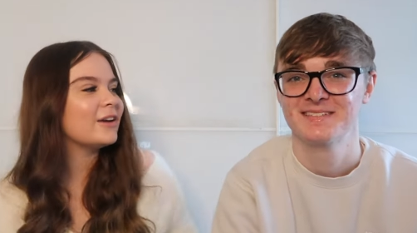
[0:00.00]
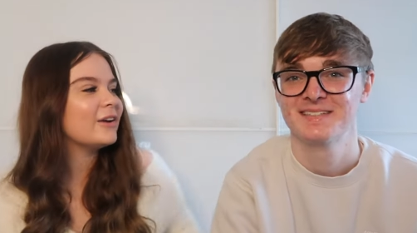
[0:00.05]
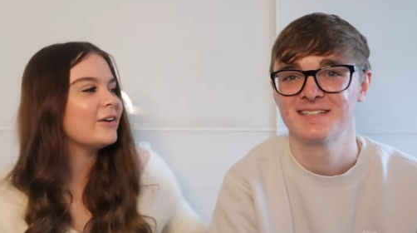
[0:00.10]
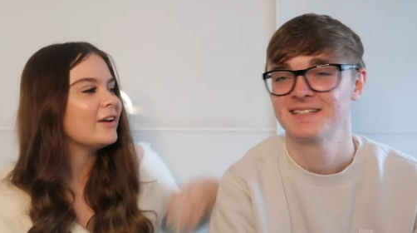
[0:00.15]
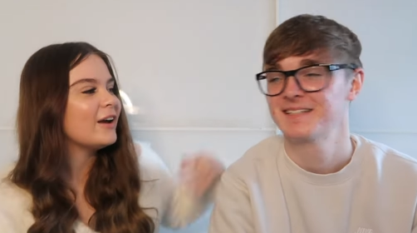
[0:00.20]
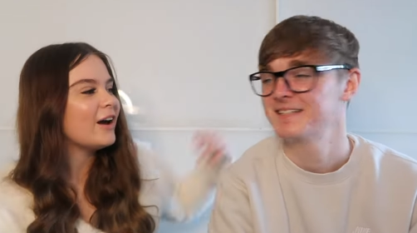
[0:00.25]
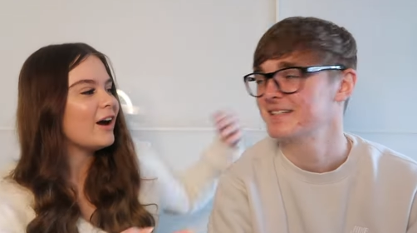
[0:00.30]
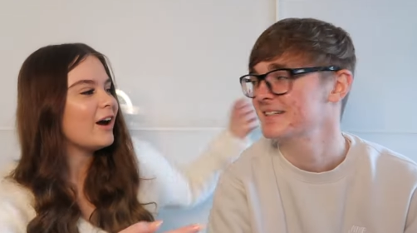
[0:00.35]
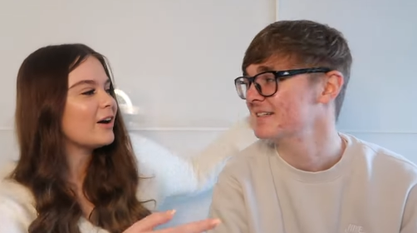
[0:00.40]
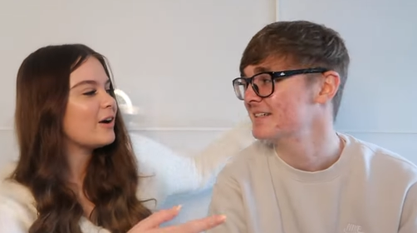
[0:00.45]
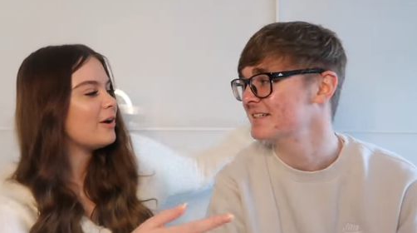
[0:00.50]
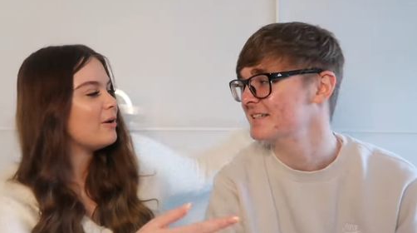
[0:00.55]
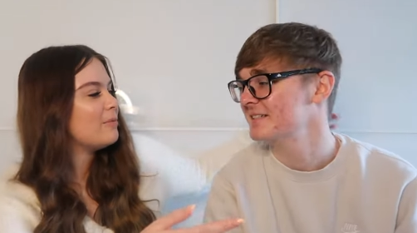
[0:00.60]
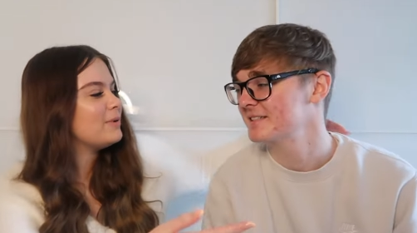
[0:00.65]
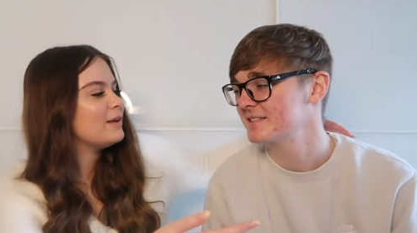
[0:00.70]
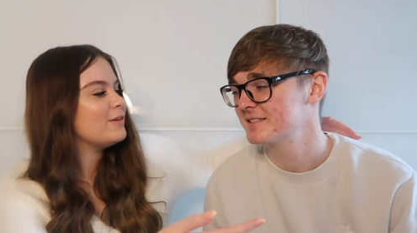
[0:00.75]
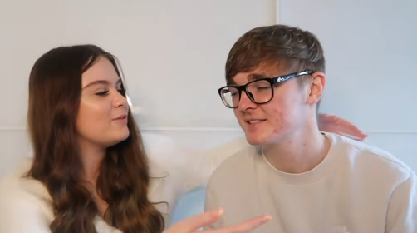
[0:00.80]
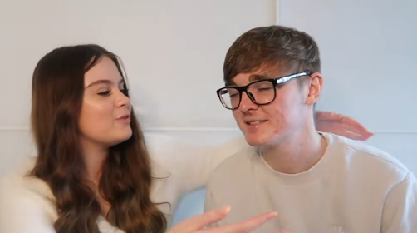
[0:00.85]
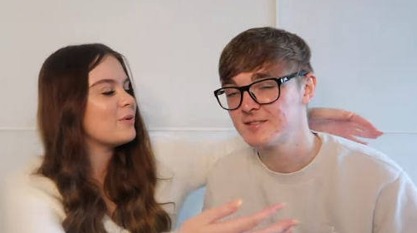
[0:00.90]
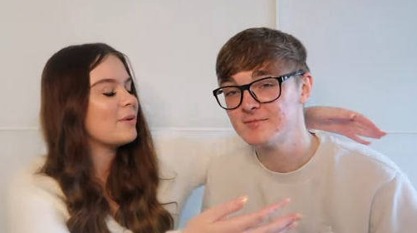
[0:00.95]
Speaker 1: you. I can't
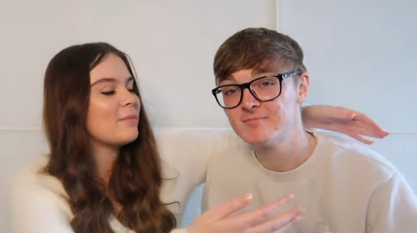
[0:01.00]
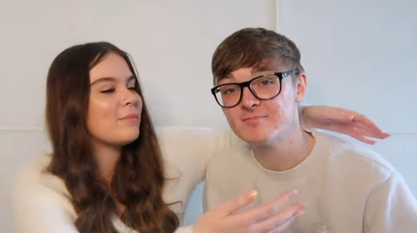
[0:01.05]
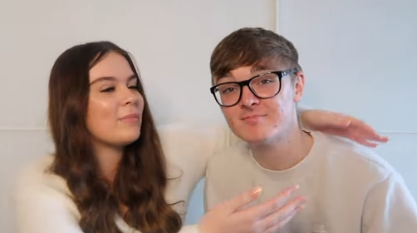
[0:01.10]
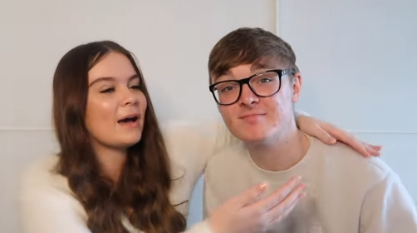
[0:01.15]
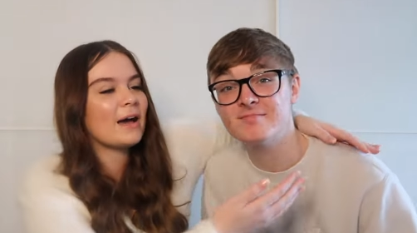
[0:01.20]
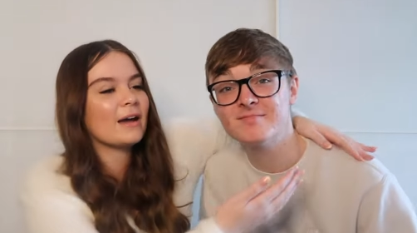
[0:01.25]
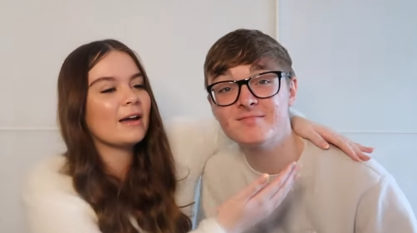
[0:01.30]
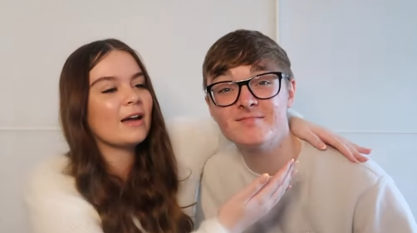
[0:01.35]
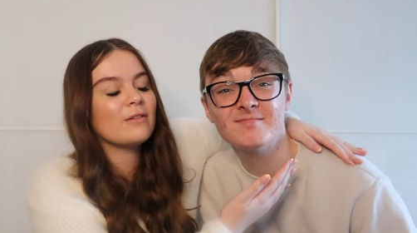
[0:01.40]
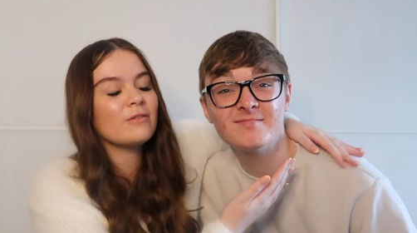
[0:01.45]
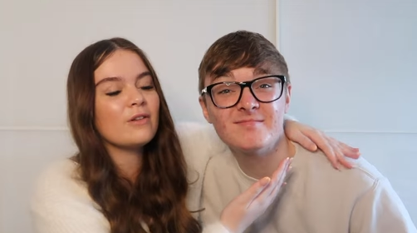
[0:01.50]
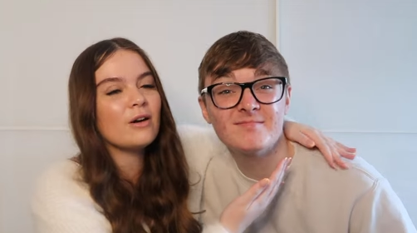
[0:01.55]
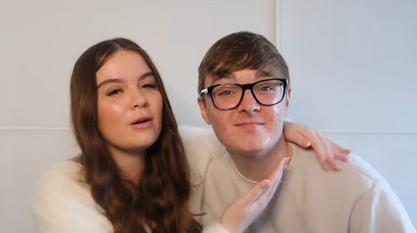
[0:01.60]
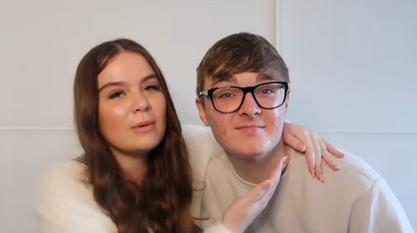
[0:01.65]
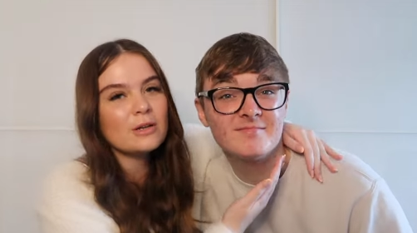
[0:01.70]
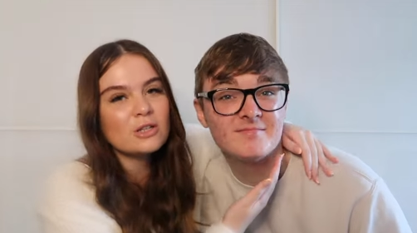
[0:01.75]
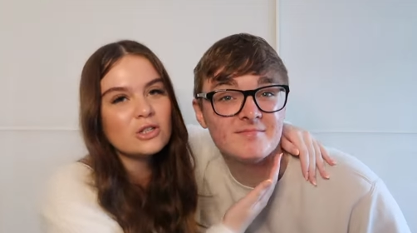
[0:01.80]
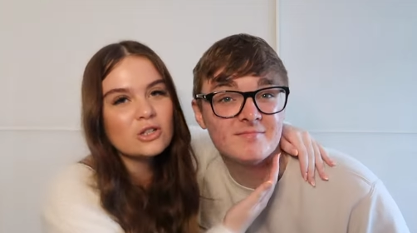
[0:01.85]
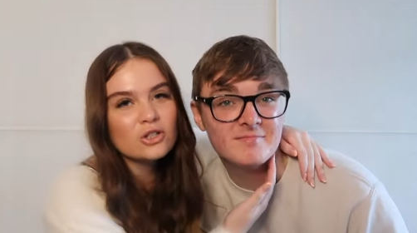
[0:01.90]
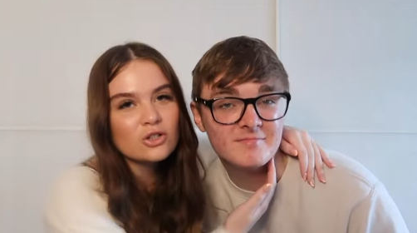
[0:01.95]
believe you went back. I'm
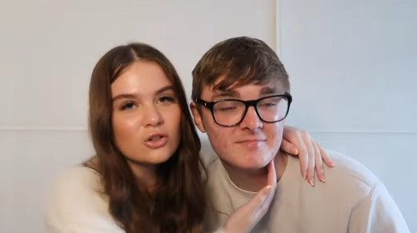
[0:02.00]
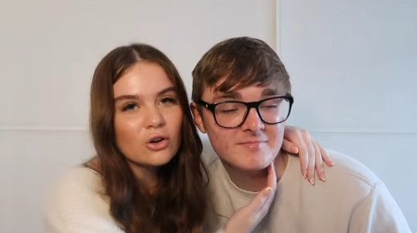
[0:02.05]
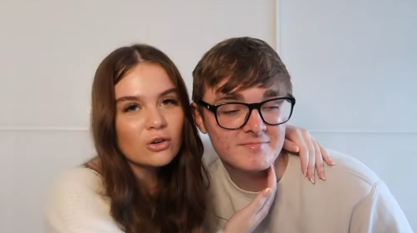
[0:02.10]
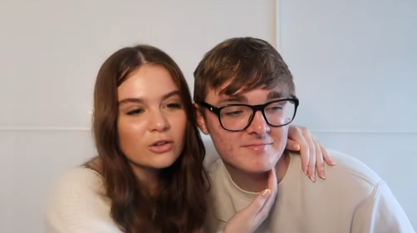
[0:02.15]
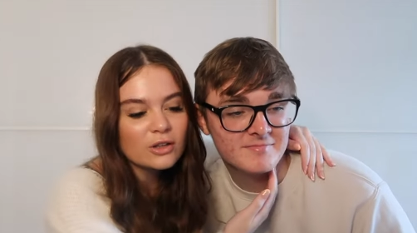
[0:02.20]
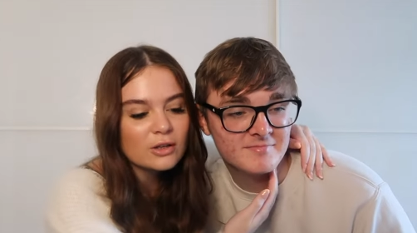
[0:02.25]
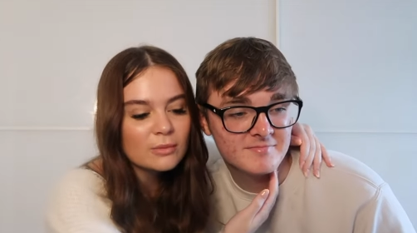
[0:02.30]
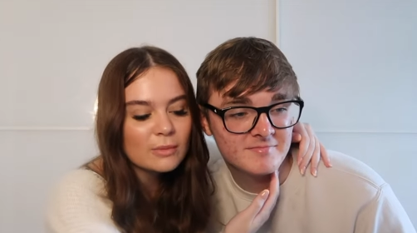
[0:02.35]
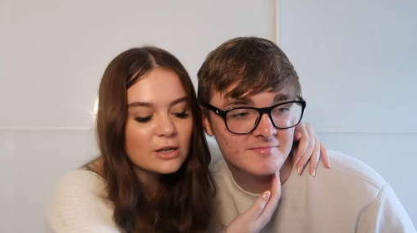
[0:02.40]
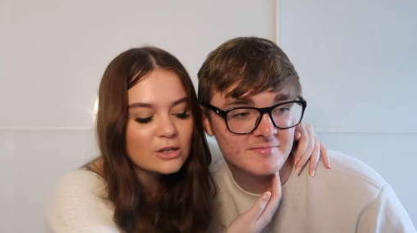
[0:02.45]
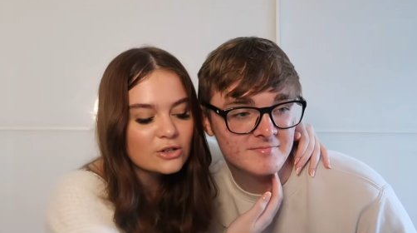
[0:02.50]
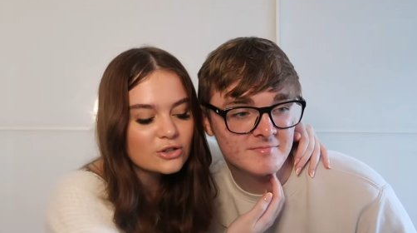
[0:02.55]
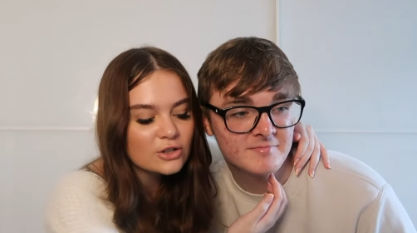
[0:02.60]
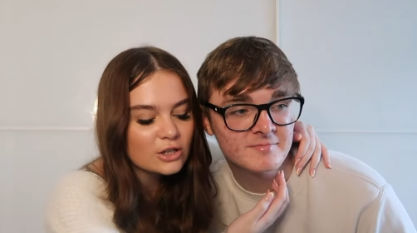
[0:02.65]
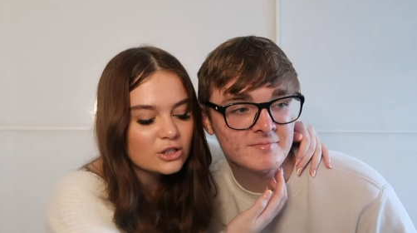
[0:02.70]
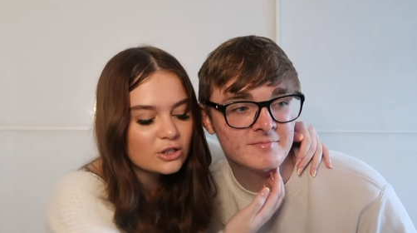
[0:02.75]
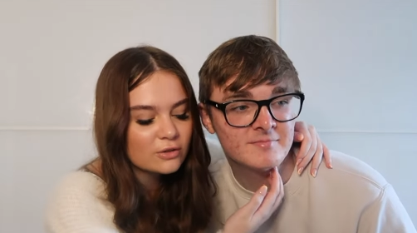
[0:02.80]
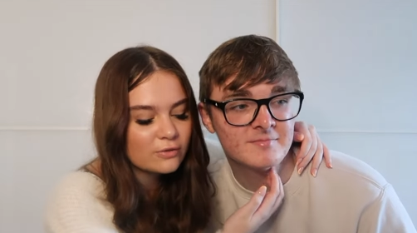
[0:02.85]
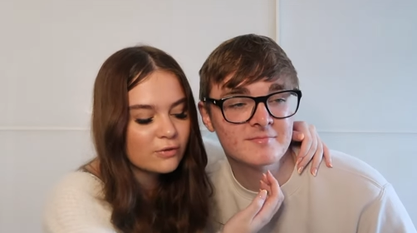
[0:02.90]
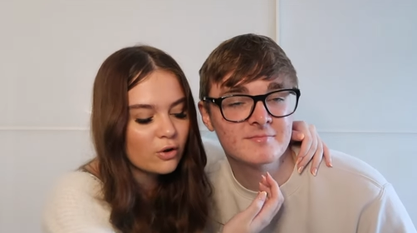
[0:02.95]
actually shocked that you managed to
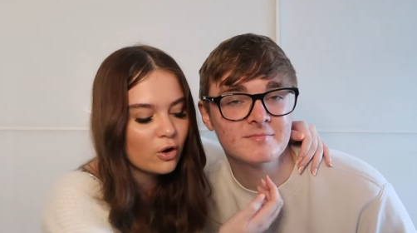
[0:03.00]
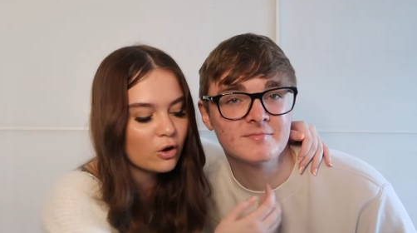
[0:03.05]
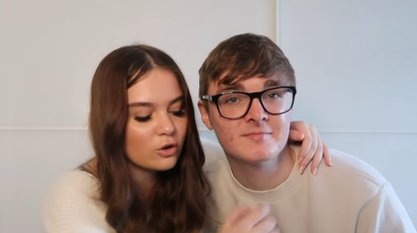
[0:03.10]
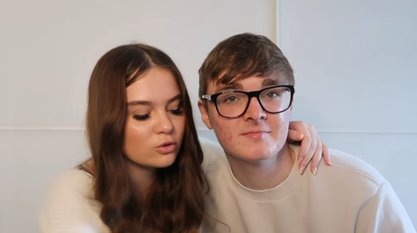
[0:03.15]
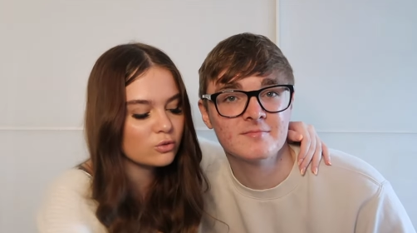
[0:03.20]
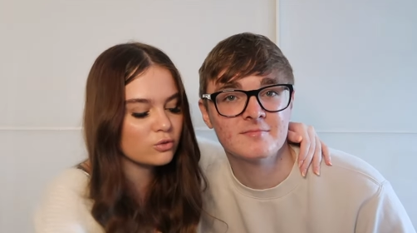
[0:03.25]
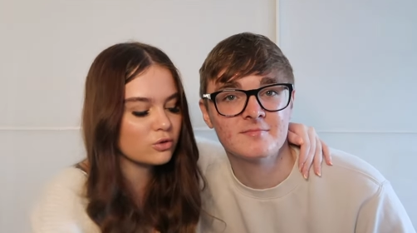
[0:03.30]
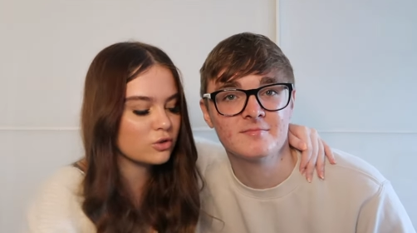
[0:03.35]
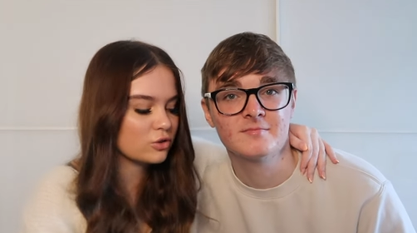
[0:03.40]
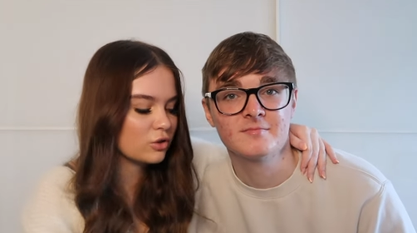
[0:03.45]
actually find all the